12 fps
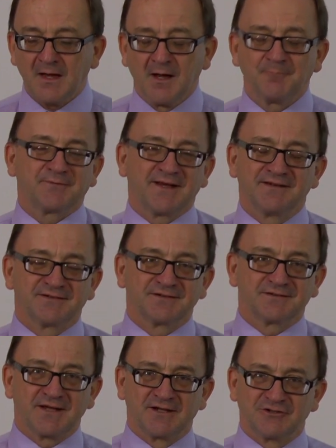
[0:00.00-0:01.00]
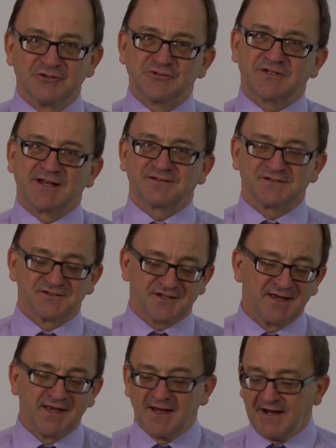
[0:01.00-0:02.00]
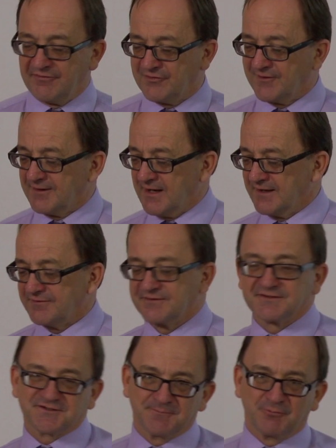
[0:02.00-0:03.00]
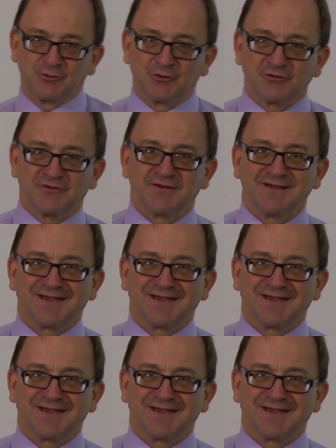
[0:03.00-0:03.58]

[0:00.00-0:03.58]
updated uh, newsletters and the like that support